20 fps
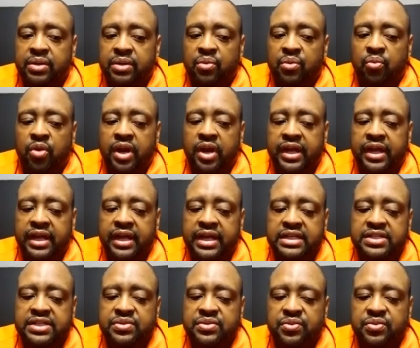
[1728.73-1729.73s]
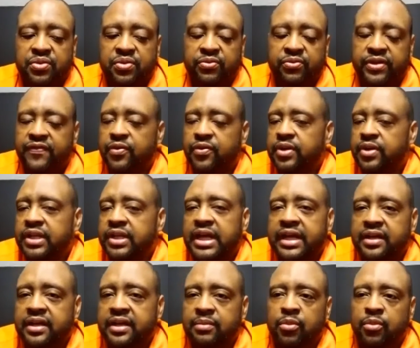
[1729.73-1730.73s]
working at 2, 3, 4 o'clock
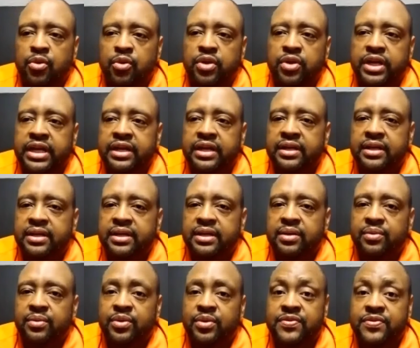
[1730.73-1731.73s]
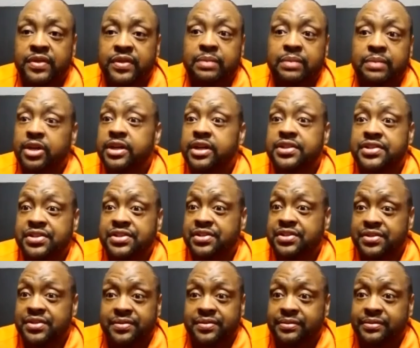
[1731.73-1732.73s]
in the morning, was really
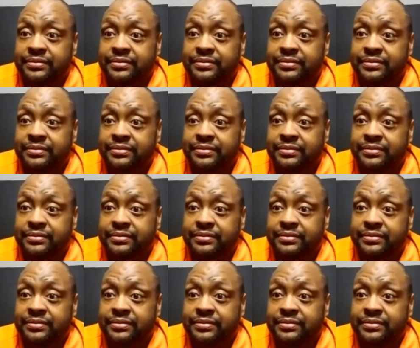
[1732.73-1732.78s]
mush.